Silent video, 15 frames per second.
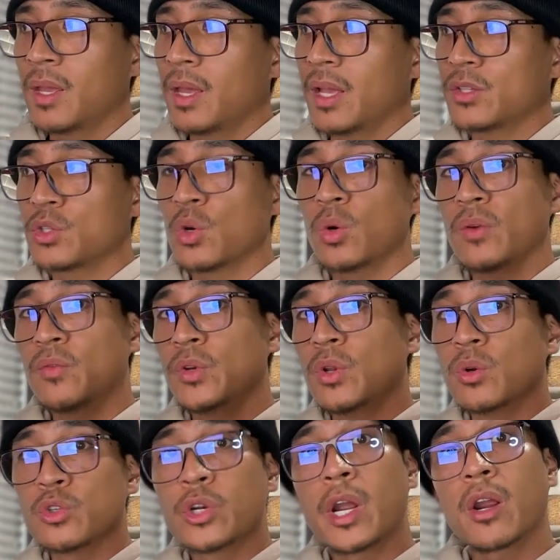And so if we
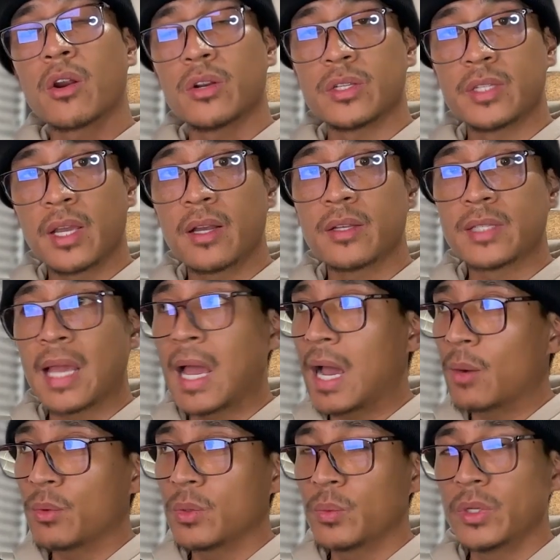don't track our sales, how
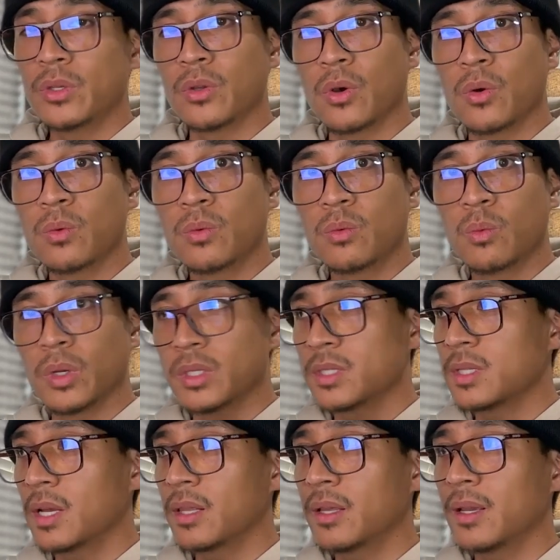would we know what's
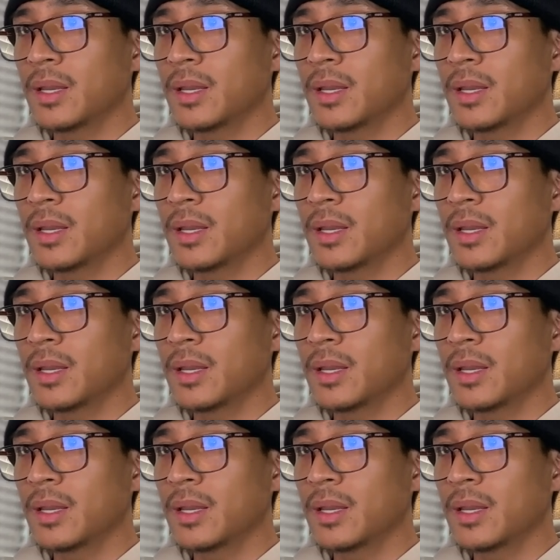selling,